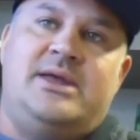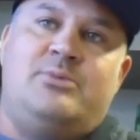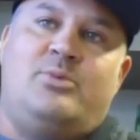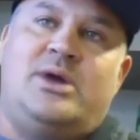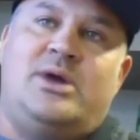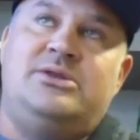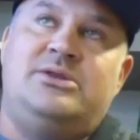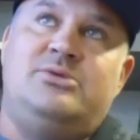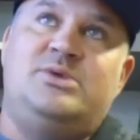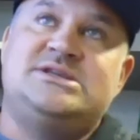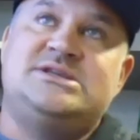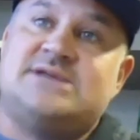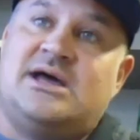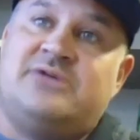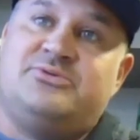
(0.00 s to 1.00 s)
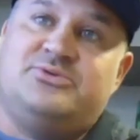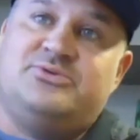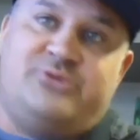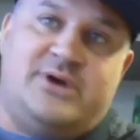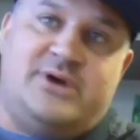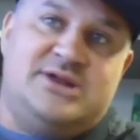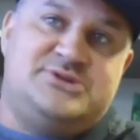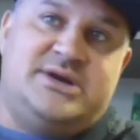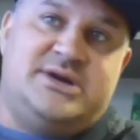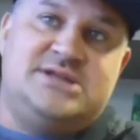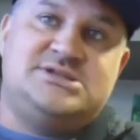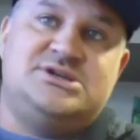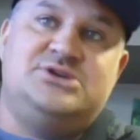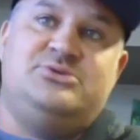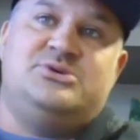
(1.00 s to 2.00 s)
And what we saw through
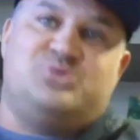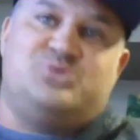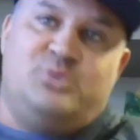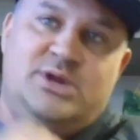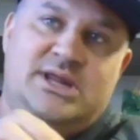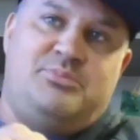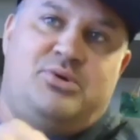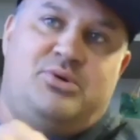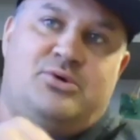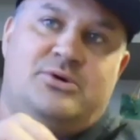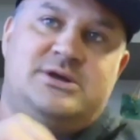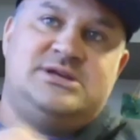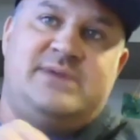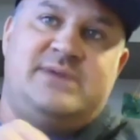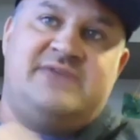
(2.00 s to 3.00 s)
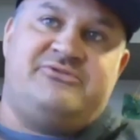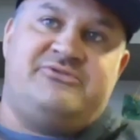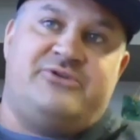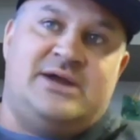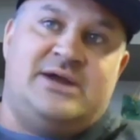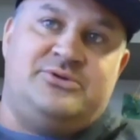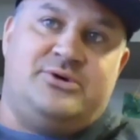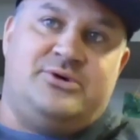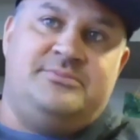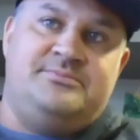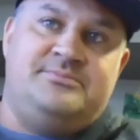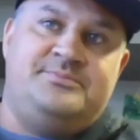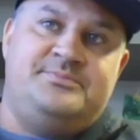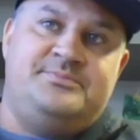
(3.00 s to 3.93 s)
2022 was really poor demand for outdoor,